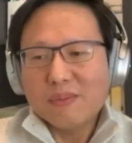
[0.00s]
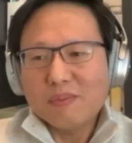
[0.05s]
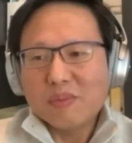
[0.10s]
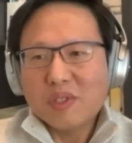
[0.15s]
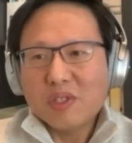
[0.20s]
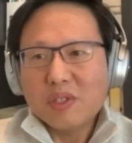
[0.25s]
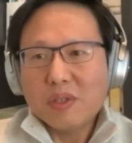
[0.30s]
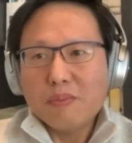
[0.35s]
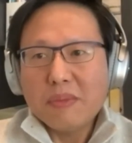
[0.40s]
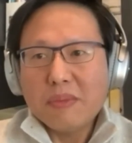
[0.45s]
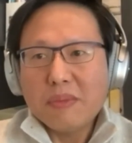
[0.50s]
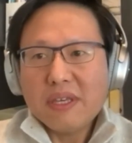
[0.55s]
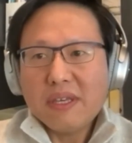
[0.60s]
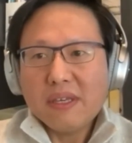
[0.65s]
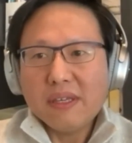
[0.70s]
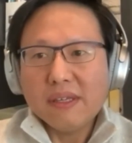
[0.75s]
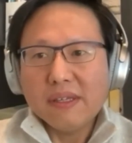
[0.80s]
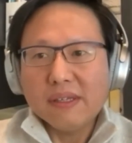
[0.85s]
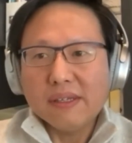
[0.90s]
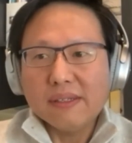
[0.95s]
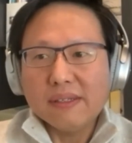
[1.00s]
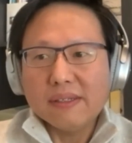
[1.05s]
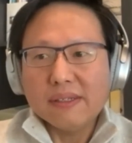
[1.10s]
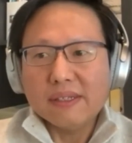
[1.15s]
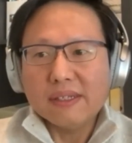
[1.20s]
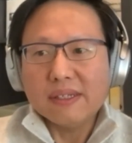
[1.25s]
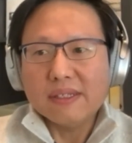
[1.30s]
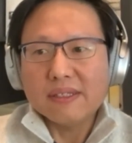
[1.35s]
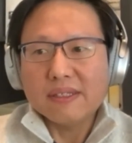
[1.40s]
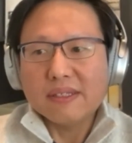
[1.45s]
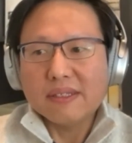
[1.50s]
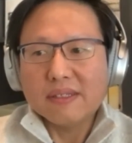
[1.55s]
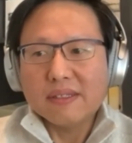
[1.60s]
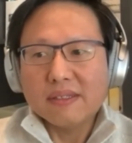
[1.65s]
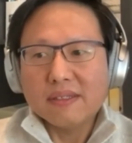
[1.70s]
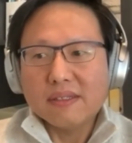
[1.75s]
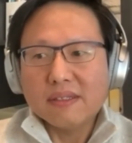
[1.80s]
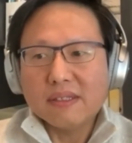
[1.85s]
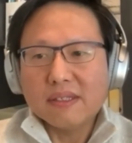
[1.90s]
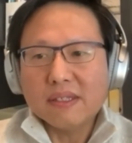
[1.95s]
to me,
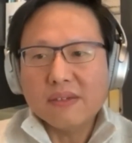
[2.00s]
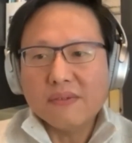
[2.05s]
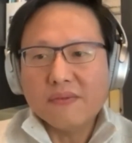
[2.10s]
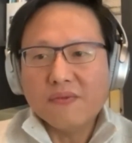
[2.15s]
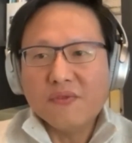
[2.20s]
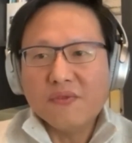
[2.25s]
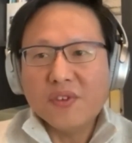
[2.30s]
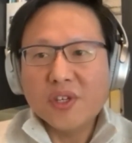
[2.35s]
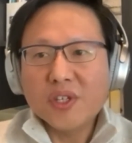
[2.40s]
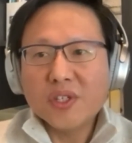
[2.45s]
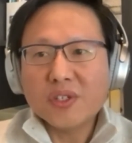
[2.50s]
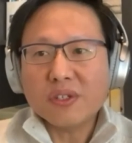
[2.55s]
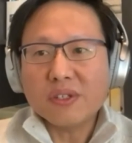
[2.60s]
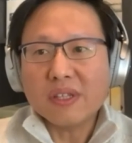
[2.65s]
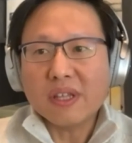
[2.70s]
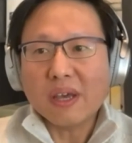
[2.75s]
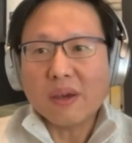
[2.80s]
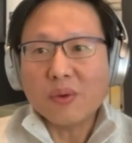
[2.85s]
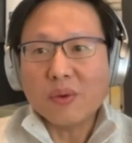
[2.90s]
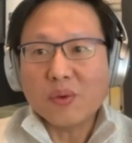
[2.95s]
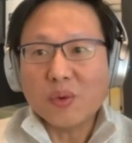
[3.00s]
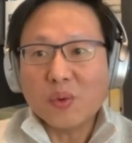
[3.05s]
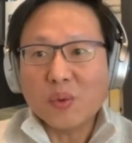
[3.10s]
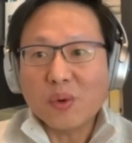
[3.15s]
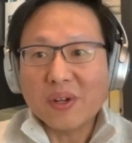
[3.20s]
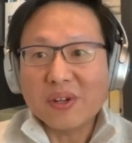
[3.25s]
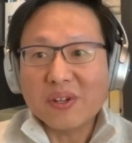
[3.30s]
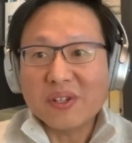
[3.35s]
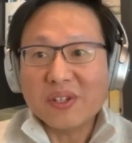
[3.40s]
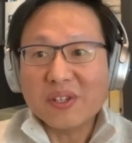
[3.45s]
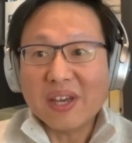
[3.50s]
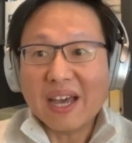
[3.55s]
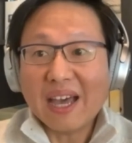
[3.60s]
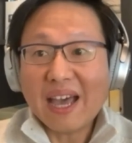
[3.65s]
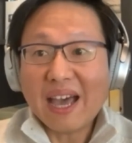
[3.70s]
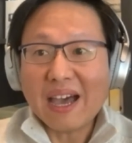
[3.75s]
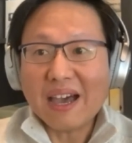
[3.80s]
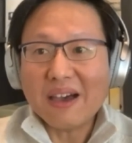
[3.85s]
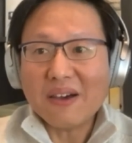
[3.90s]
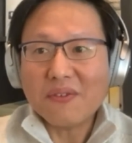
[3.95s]
it's the vision that you wanted to
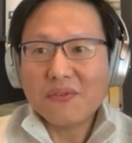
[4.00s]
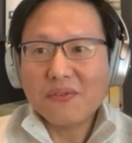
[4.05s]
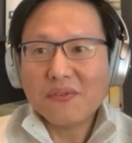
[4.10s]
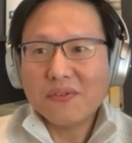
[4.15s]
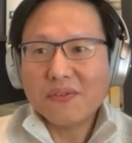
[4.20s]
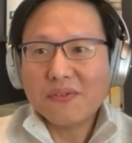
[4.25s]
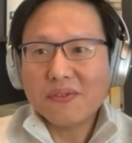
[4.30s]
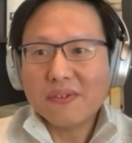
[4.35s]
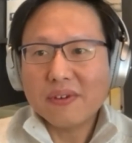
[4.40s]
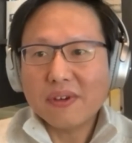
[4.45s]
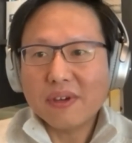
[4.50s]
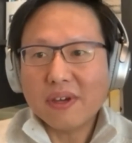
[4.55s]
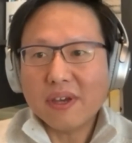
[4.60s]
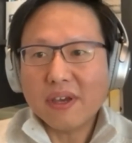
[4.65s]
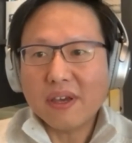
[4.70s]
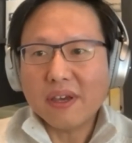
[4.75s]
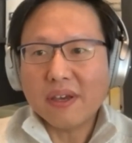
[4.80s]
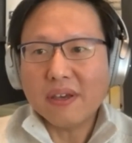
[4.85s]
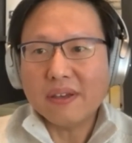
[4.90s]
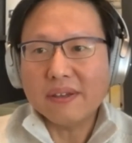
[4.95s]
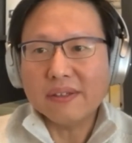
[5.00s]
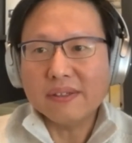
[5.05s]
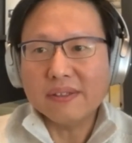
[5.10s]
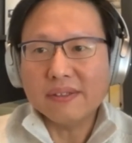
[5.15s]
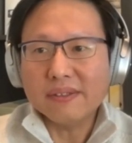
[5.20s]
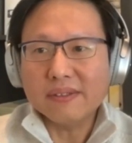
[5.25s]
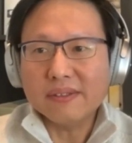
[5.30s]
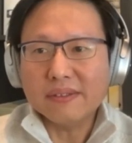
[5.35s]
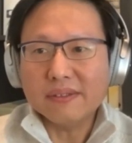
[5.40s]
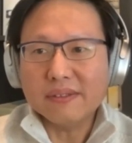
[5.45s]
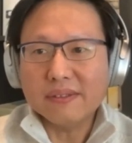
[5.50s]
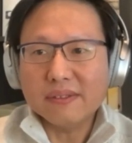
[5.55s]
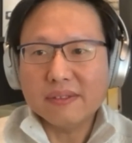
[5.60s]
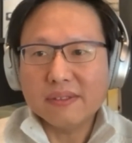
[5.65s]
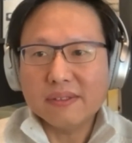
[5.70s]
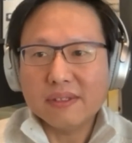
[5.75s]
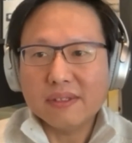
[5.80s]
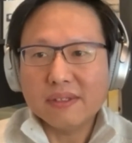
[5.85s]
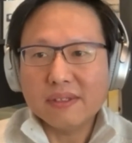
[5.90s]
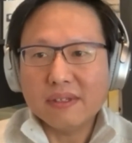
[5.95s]
have, and
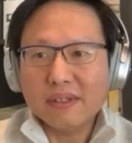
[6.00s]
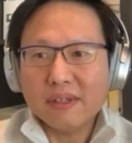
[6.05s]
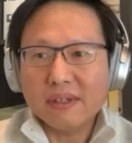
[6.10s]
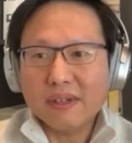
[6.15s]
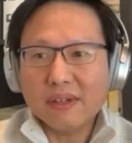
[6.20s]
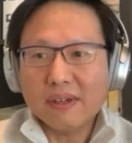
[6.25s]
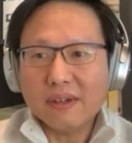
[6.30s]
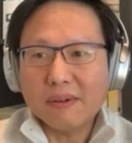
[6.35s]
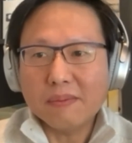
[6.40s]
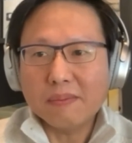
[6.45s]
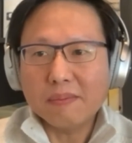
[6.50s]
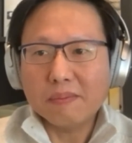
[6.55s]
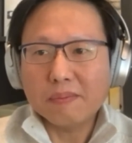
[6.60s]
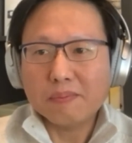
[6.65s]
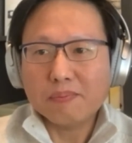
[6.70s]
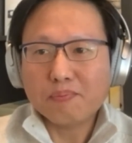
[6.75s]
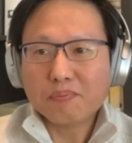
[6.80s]
um,